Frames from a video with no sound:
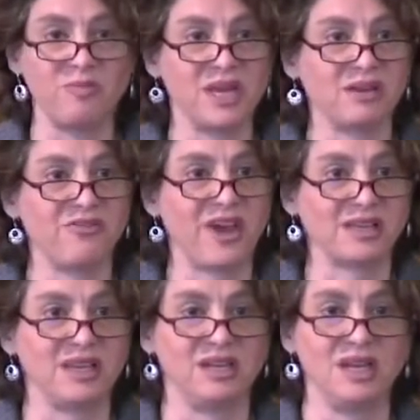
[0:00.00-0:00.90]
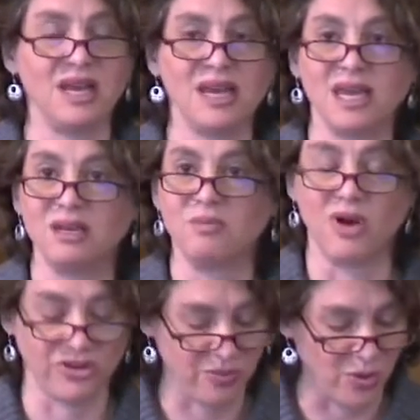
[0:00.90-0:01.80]
of being affected in
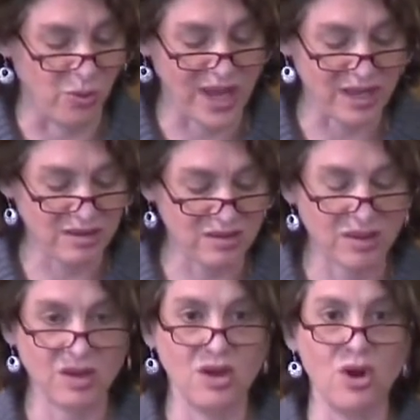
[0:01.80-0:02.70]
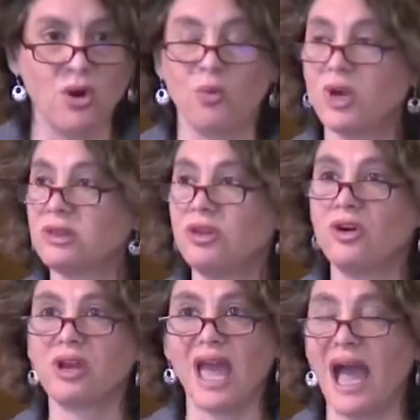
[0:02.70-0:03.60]
multiple ways, we'll
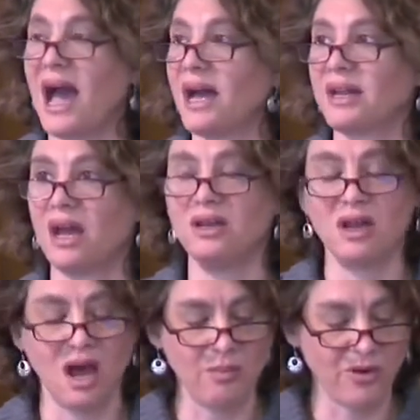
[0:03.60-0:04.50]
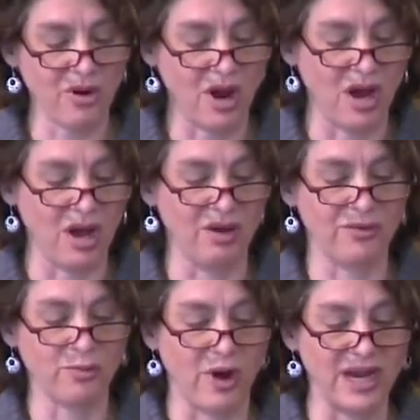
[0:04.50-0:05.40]
look at a number
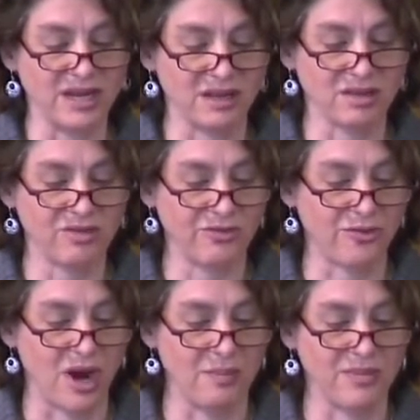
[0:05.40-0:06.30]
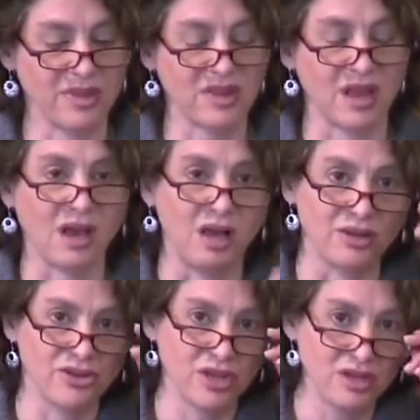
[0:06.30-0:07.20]
of writings from
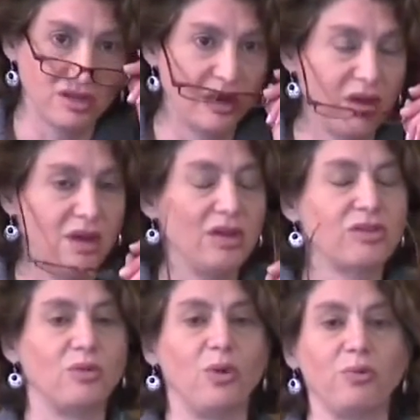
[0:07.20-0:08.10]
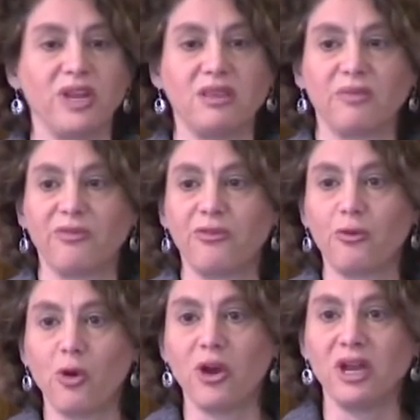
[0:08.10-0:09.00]
psychology. So we'll read some
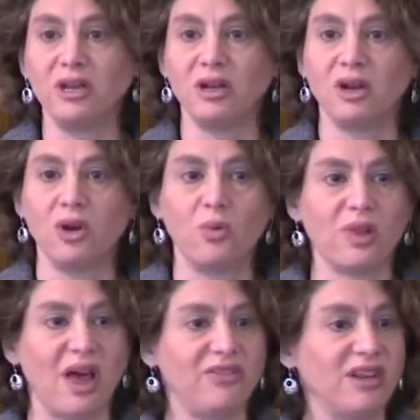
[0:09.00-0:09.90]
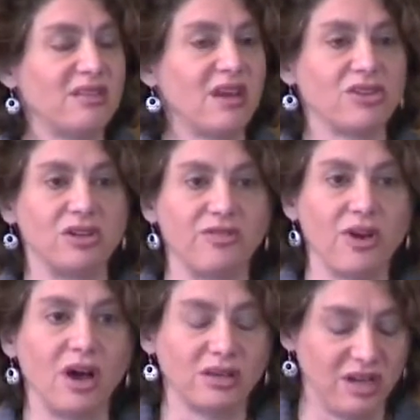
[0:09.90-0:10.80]
Freud, we'll have a discussion of
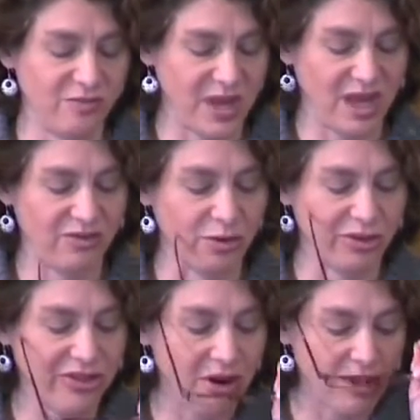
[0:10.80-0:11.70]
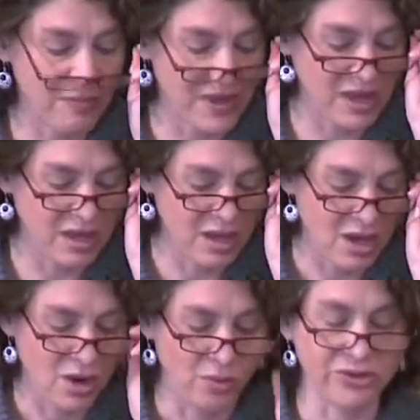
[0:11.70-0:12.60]
cognitive behavioral therapy,
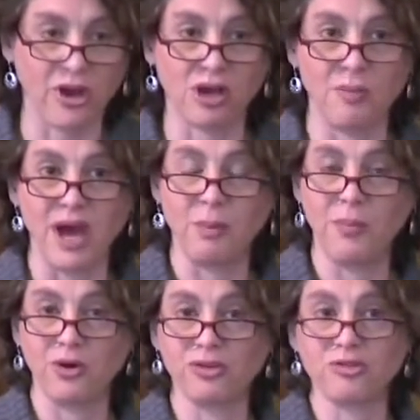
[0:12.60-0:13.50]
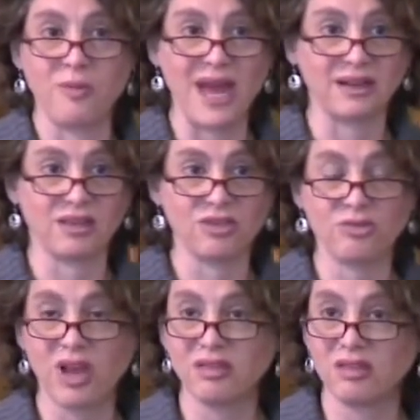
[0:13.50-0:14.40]
we'll talk about post-traumatic
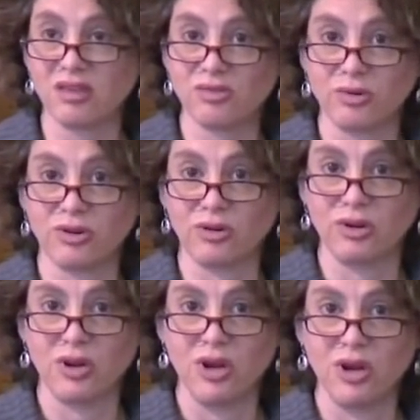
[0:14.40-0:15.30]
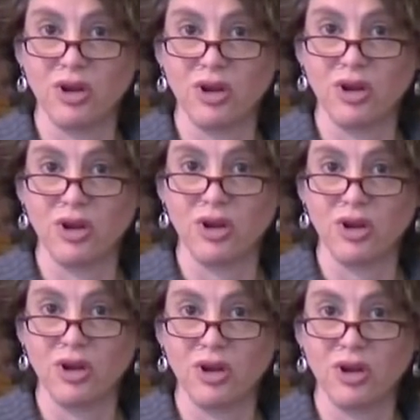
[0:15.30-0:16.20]
stress disorder, we'll have a
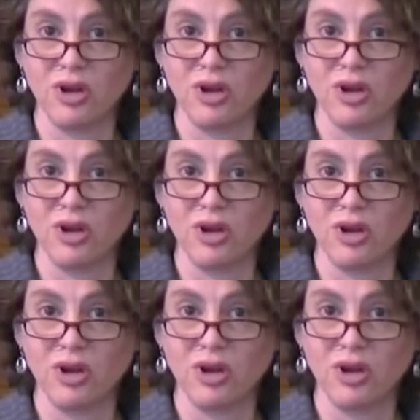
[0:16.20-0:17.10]
discussion of